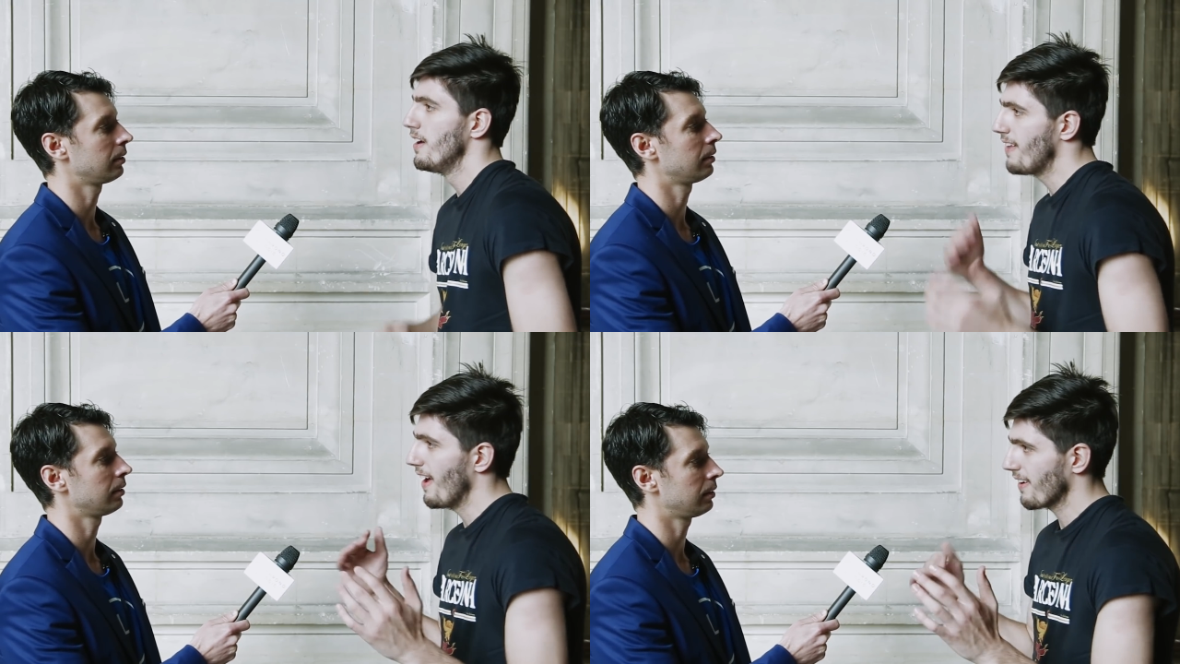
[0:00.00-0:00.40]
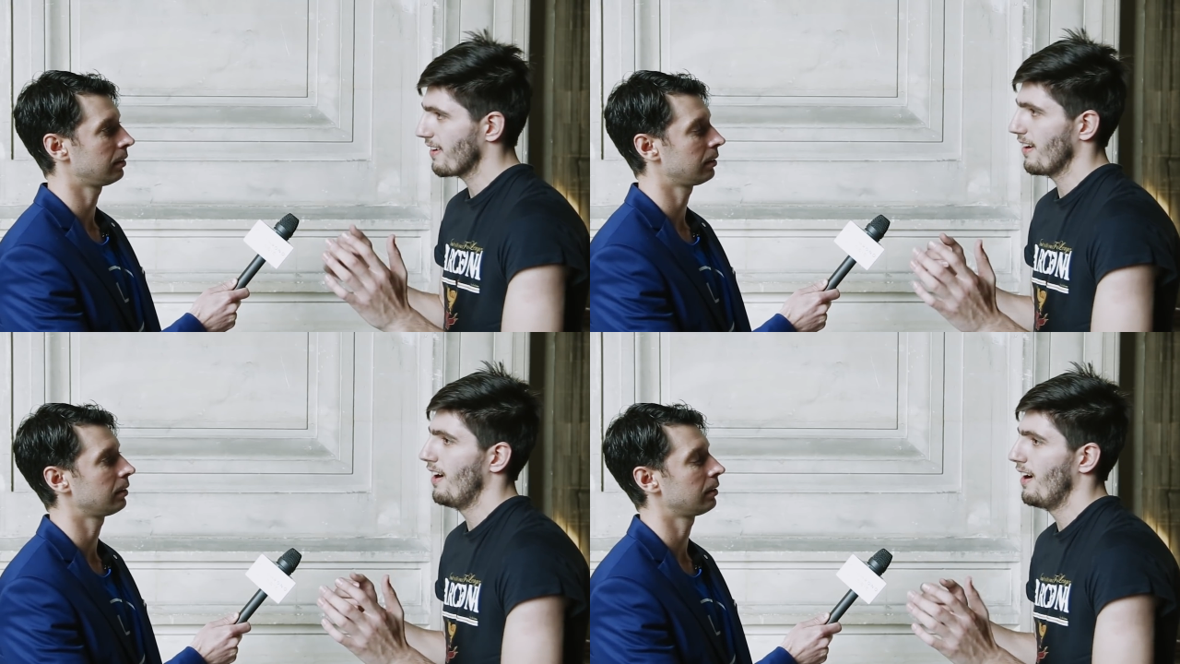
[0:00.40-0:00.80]

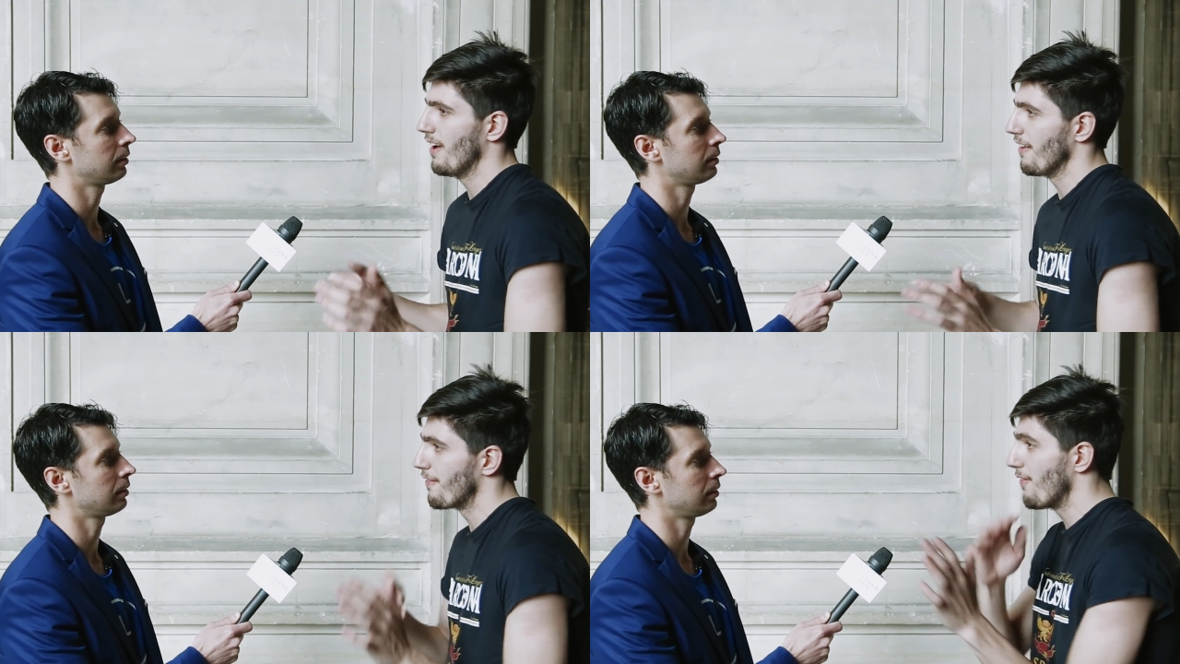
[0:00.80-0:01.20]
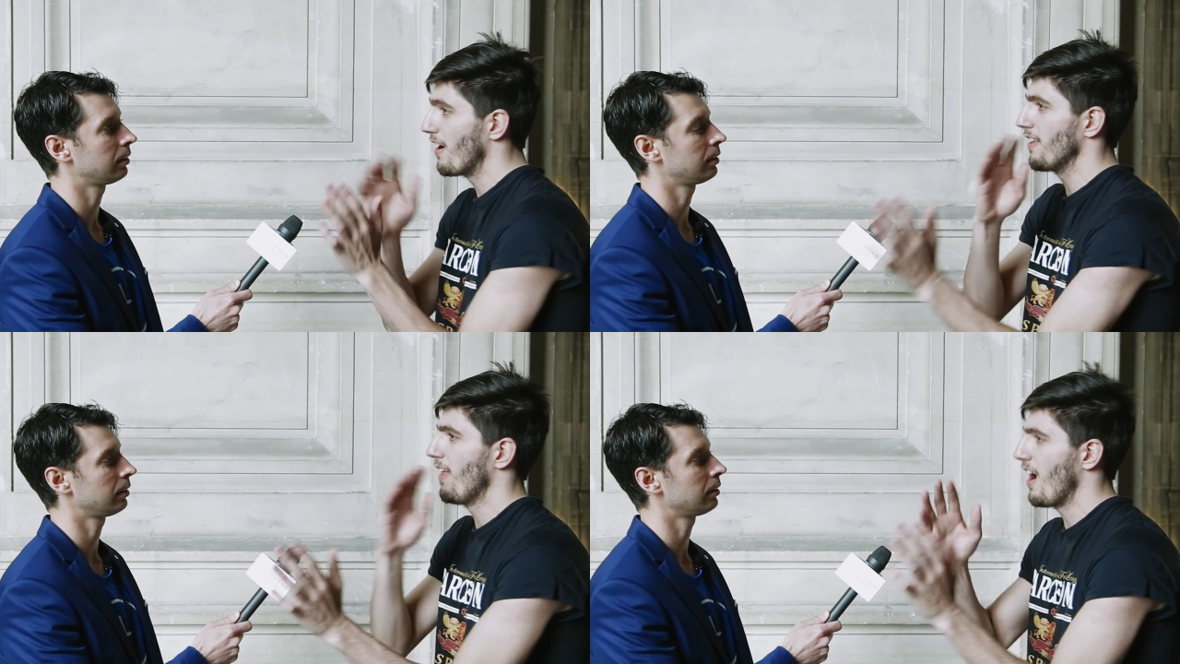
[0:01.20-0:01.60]
Speaker 1: tech uh, it's
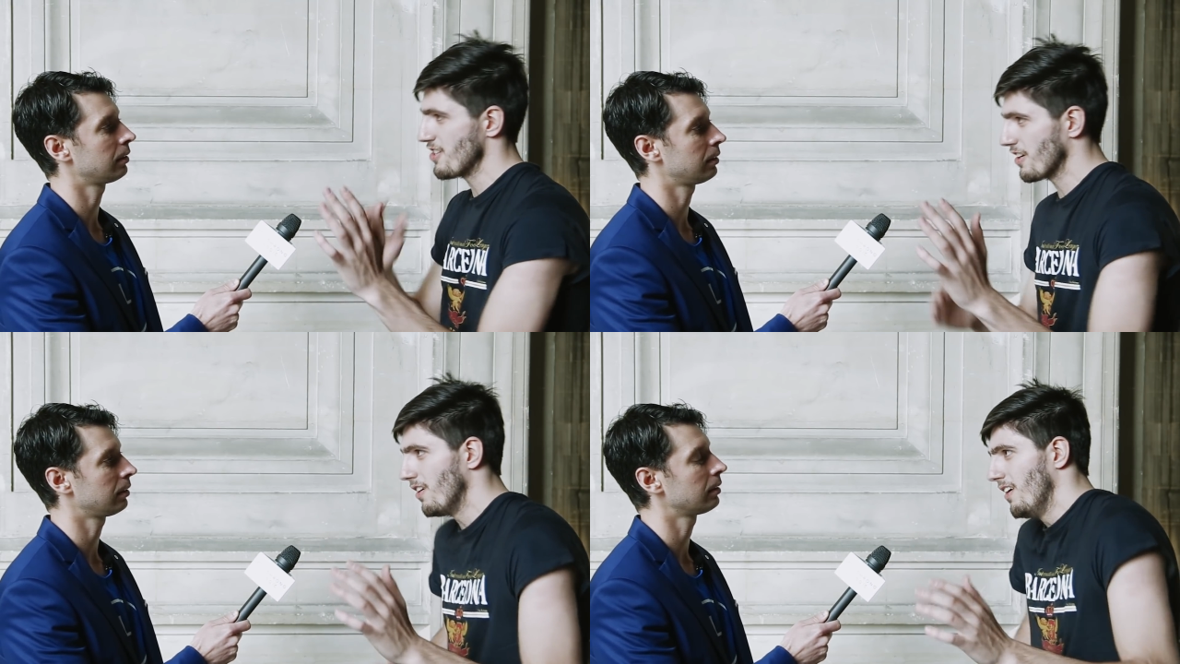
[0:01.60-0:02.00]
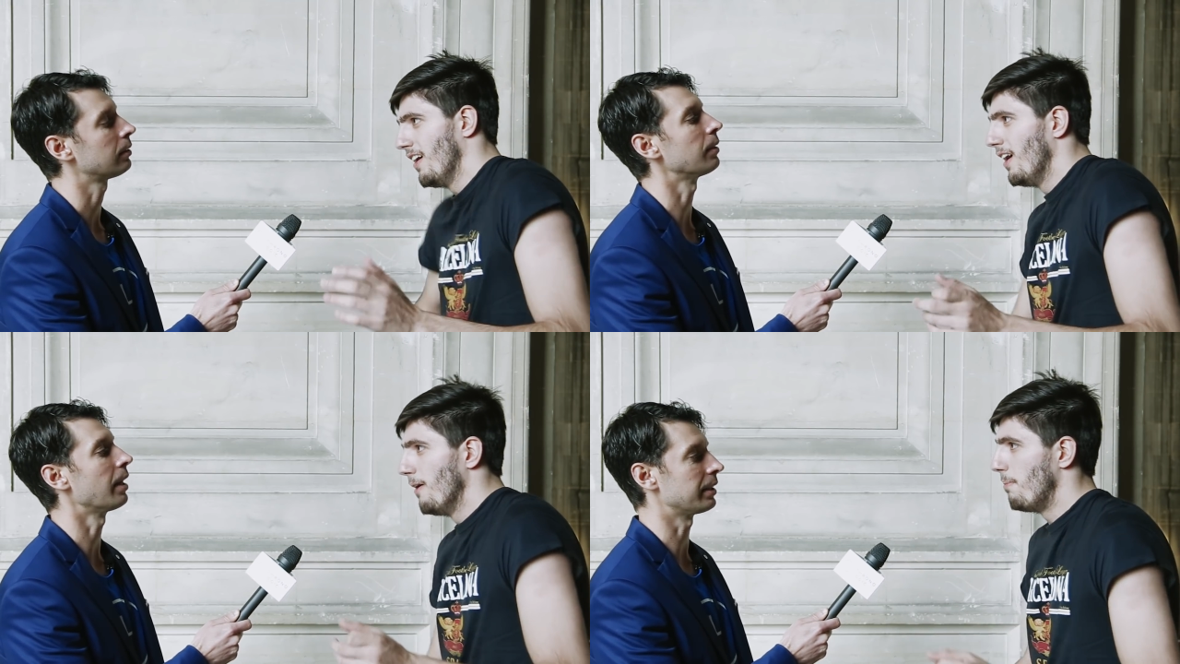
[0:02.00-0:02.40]
very logical,
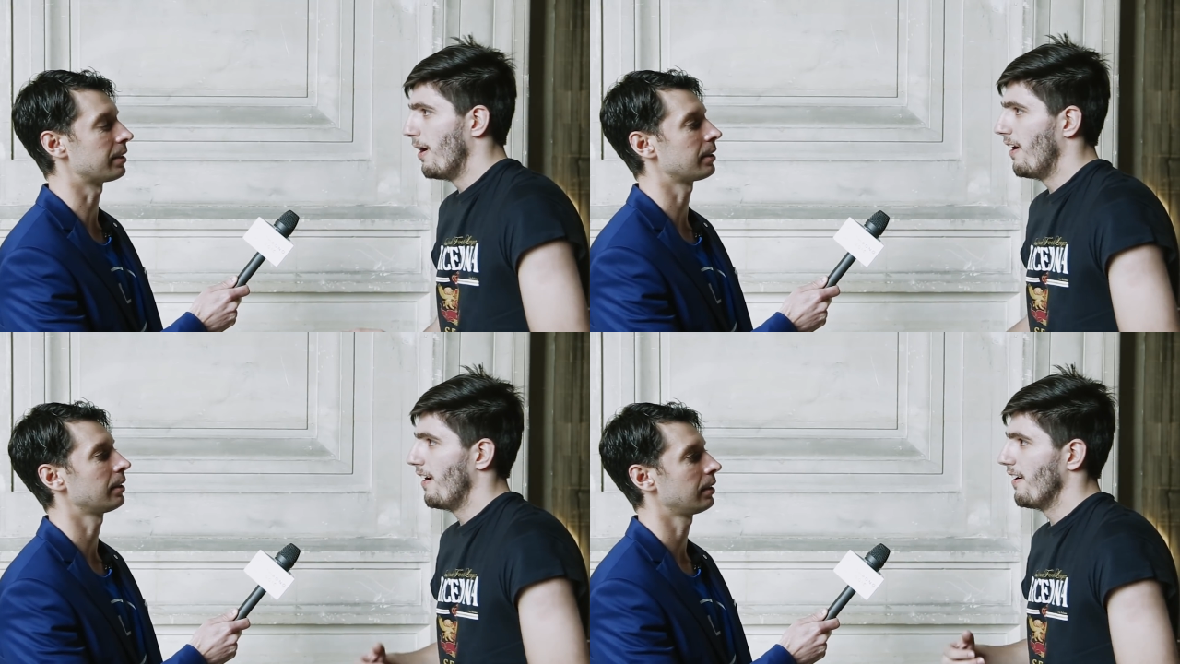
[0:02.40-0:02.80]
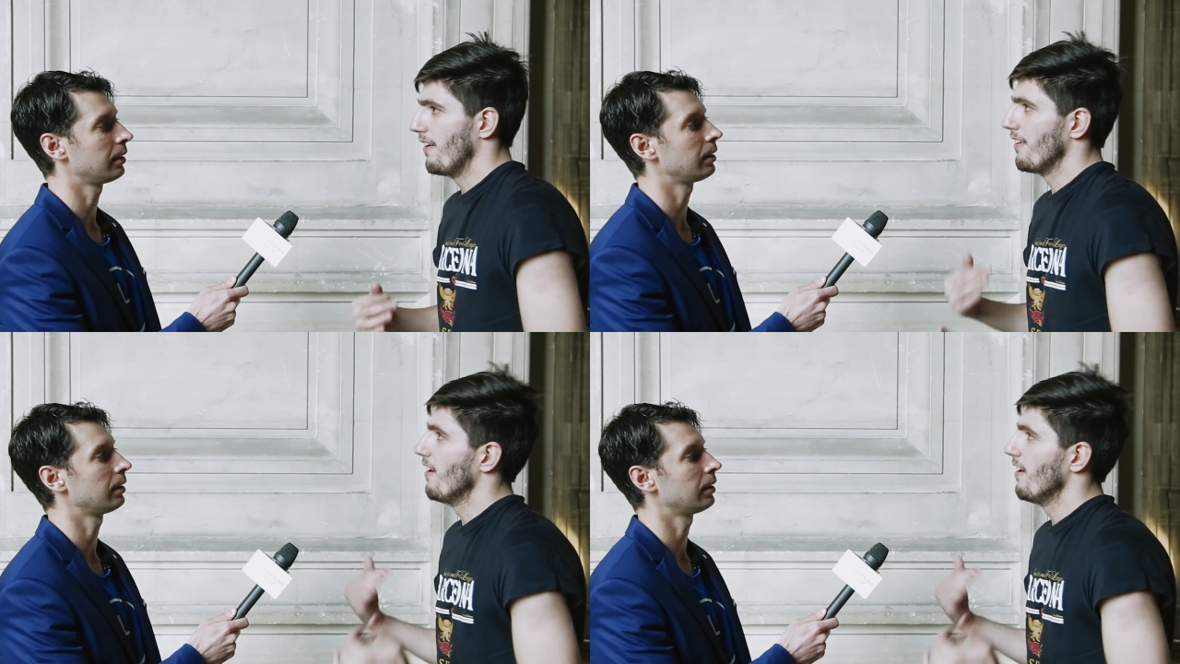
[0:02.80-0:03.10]
right. but